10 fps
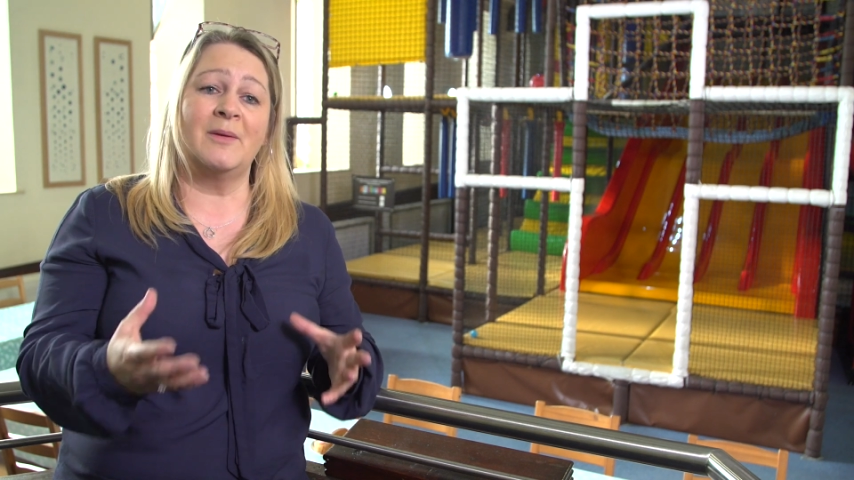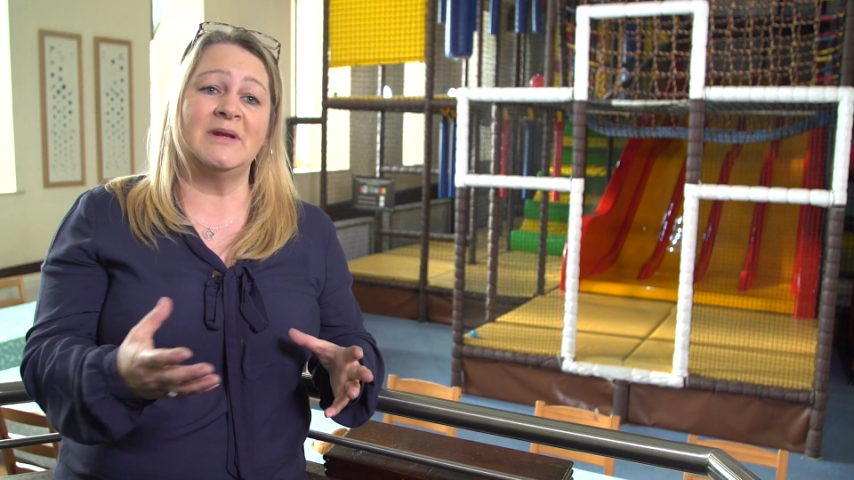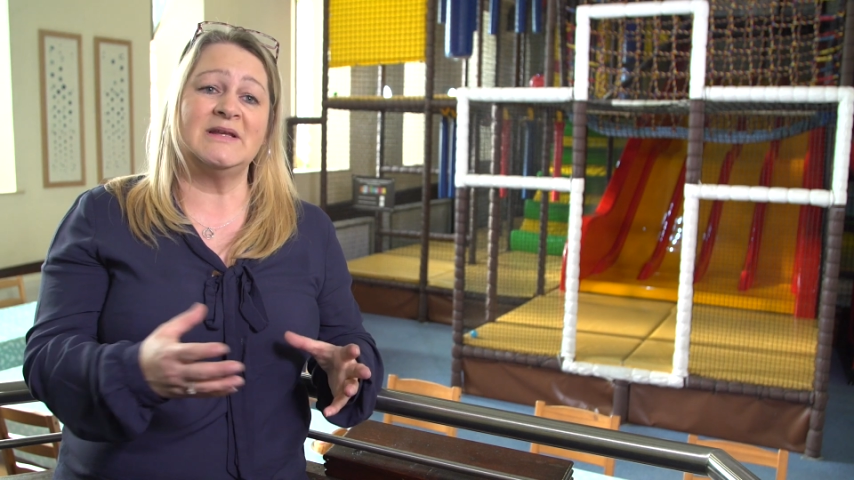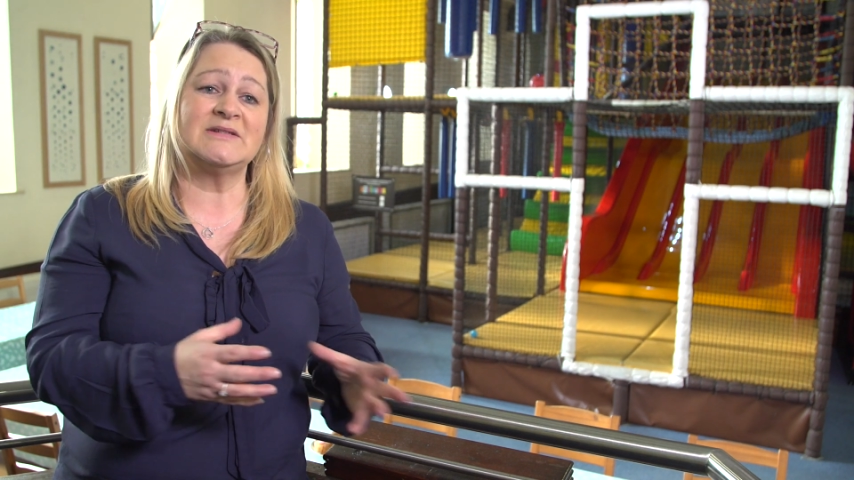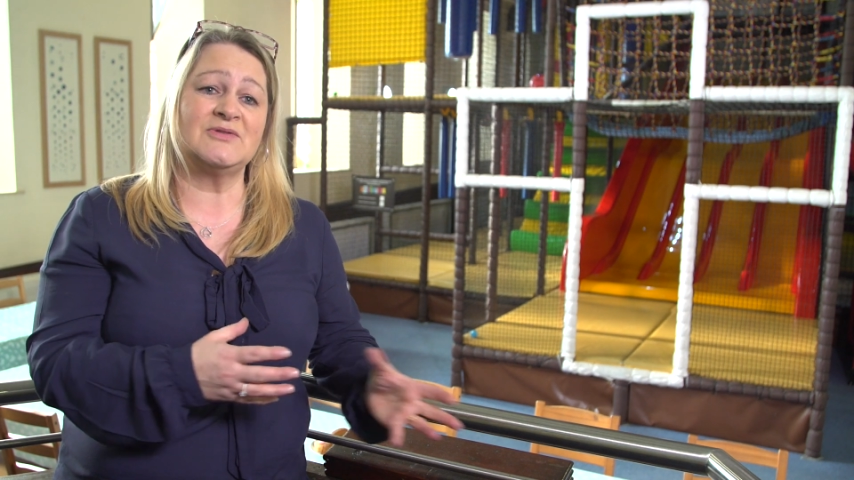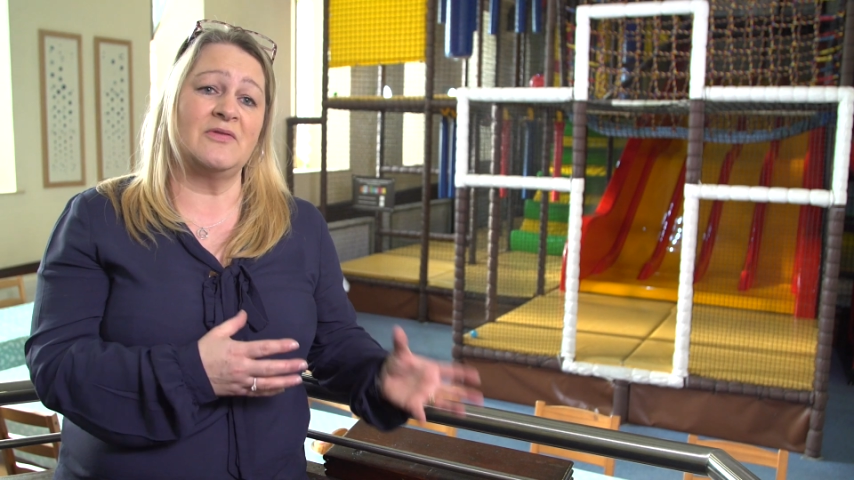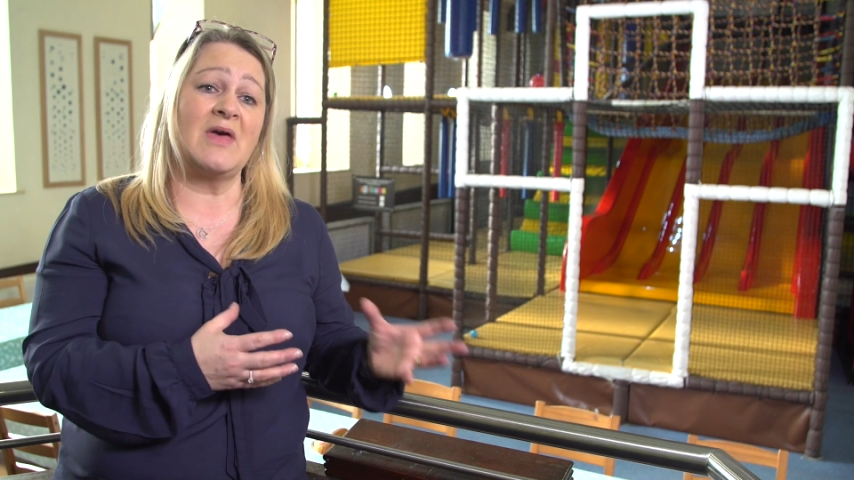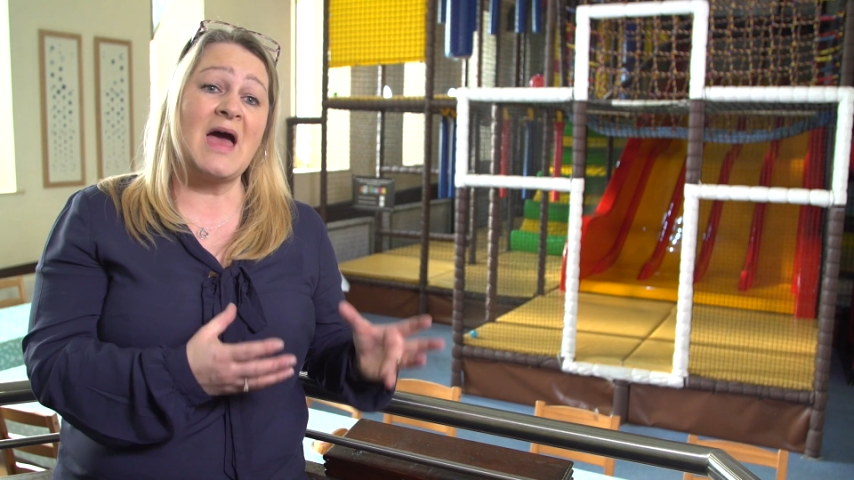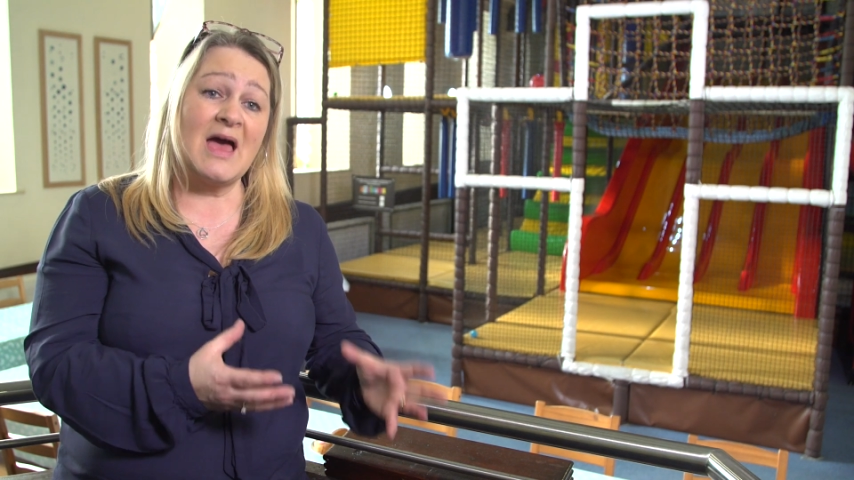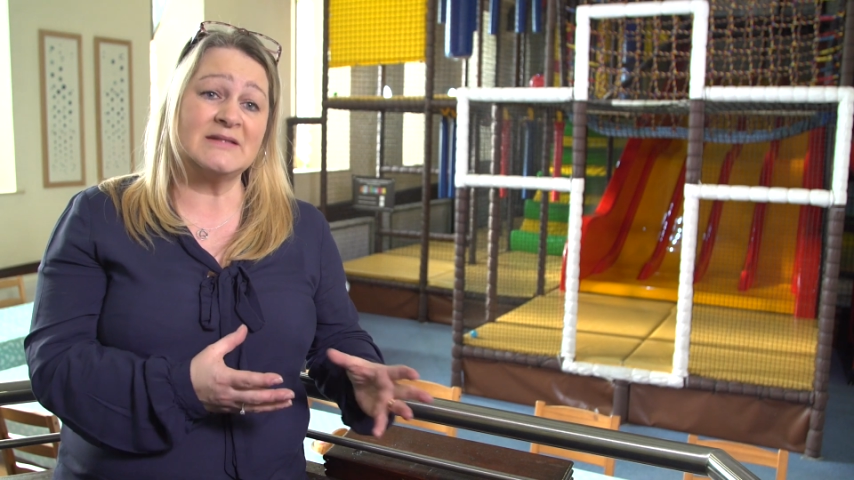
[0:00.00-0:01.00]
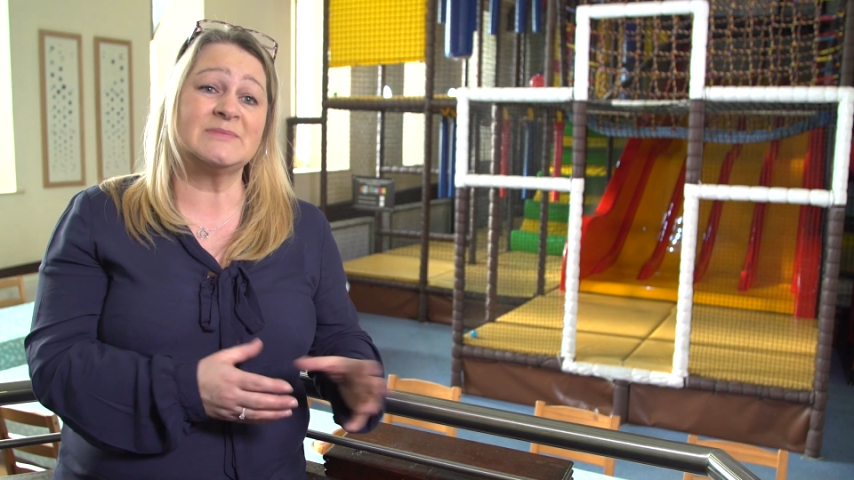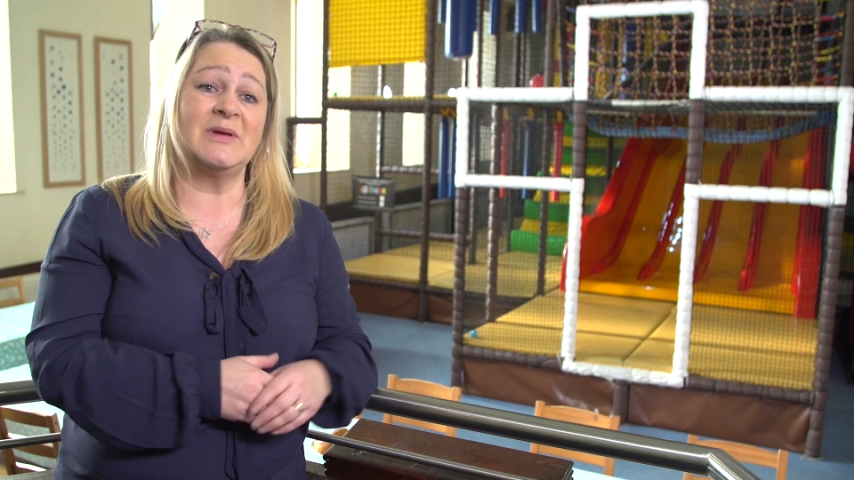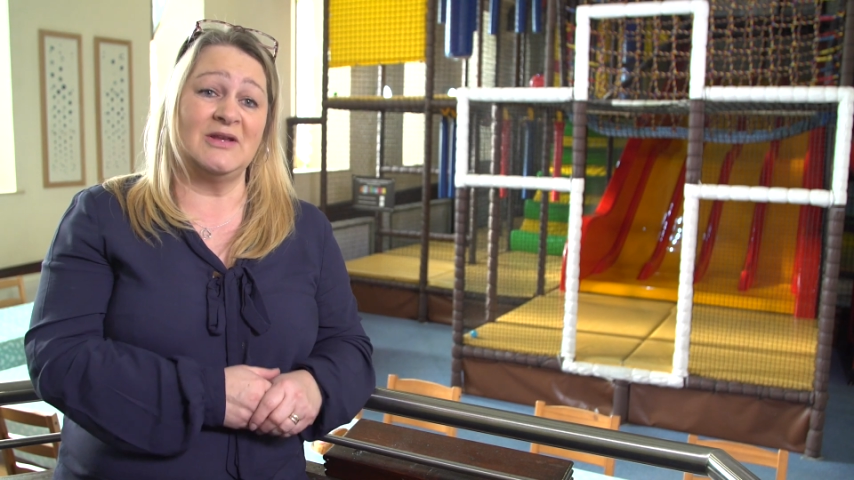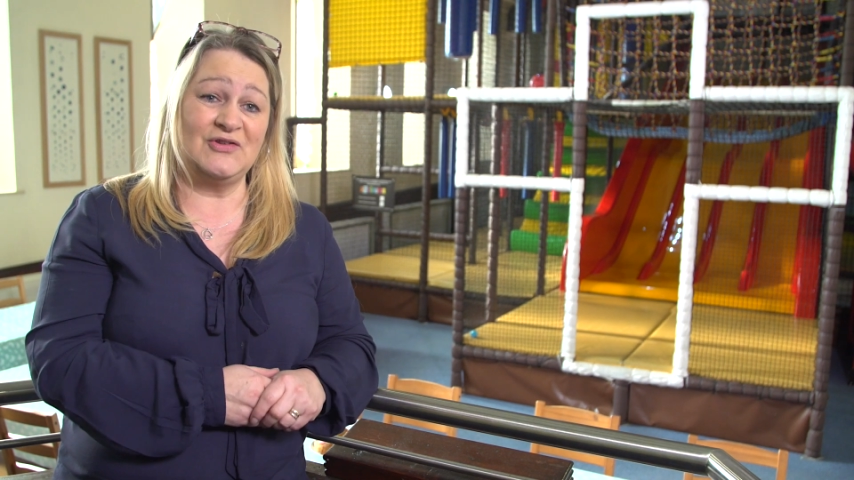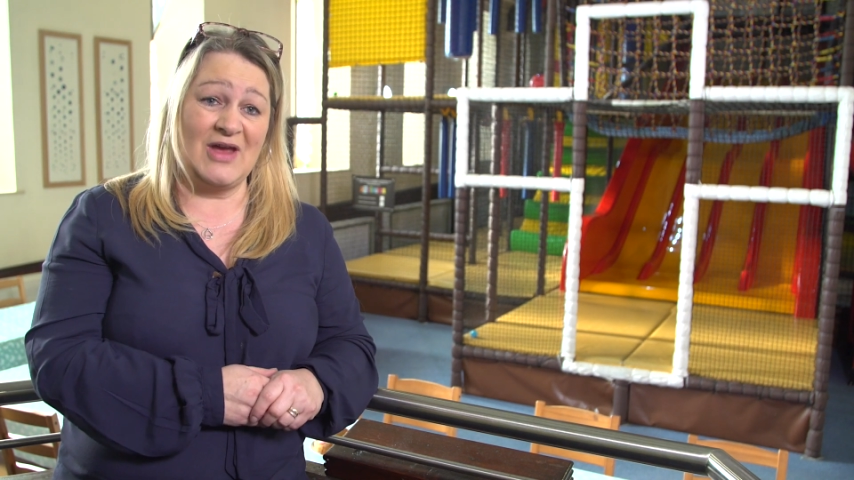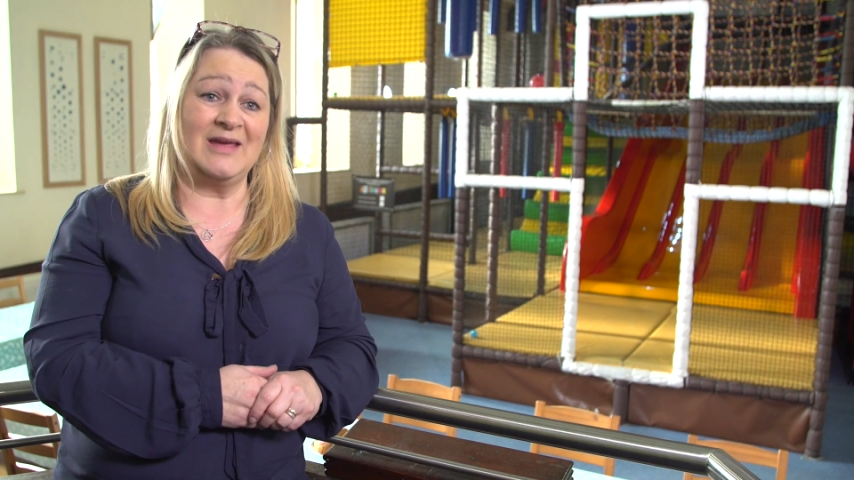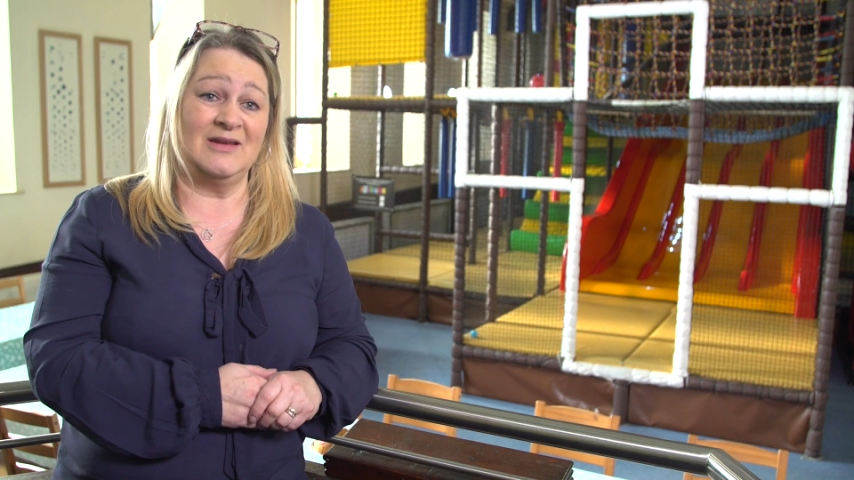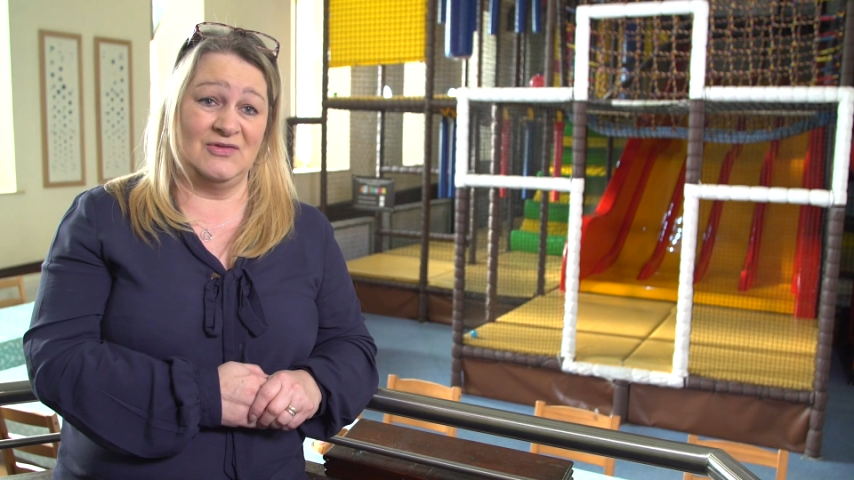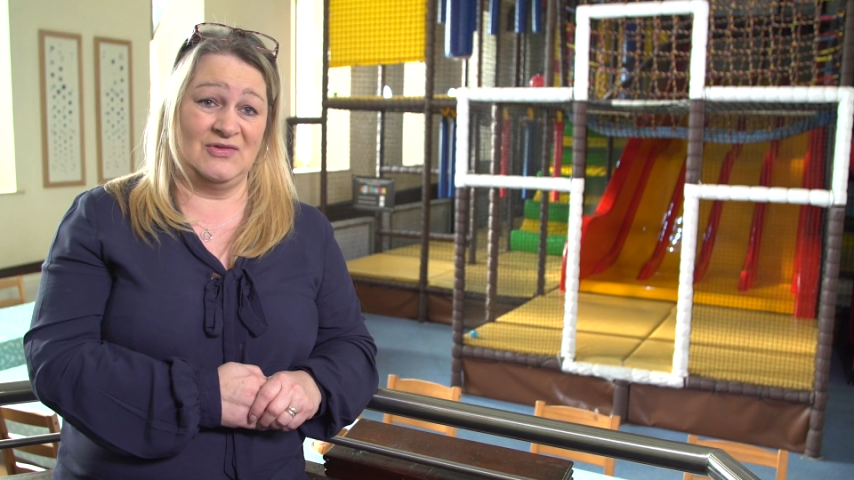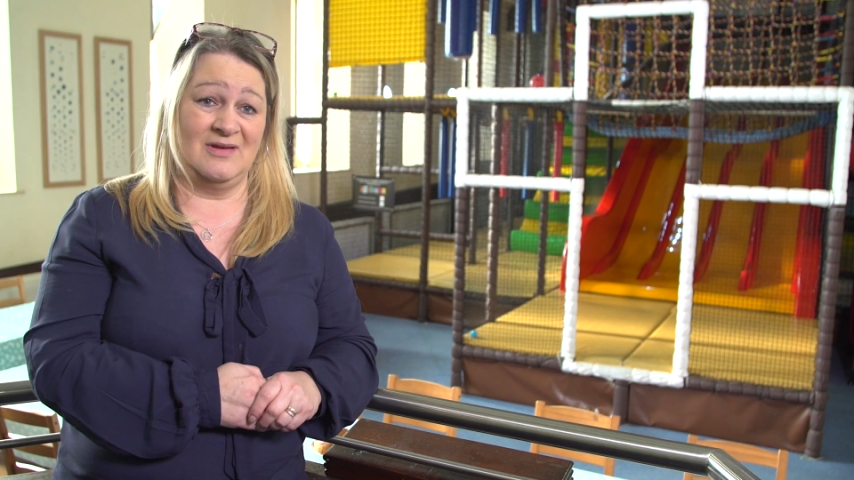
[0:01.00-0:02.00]
ministry there has been
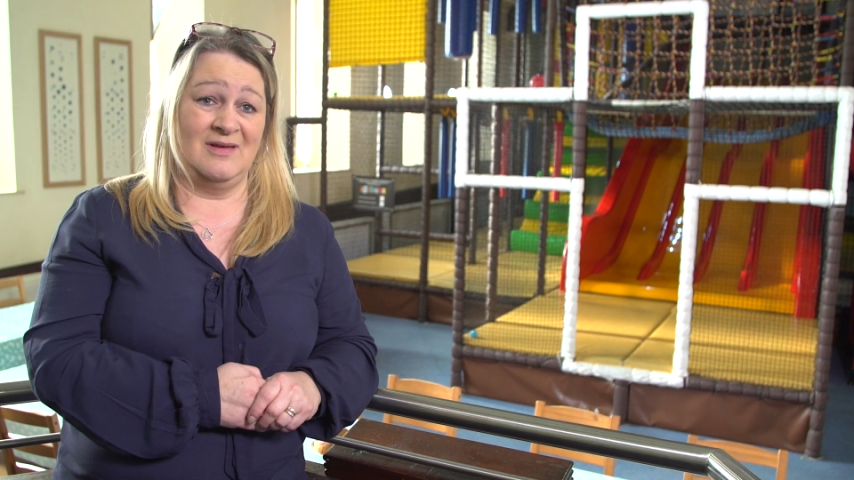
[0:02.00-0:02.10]
change,